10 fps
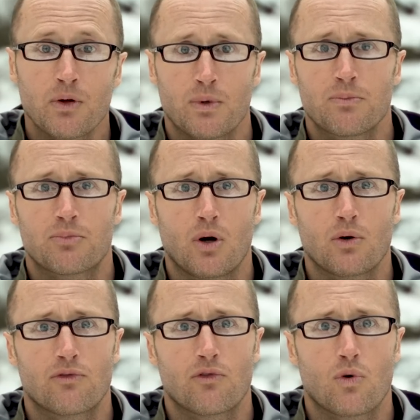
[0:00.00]
we
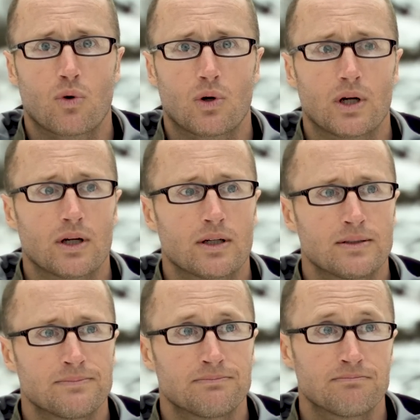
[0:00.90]

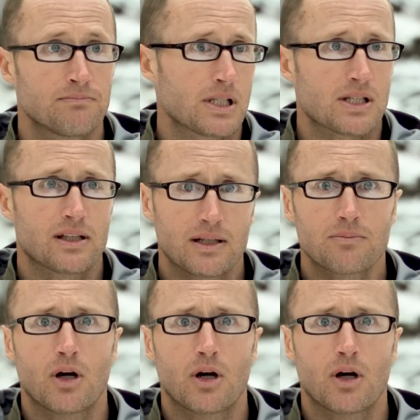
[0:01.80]
basically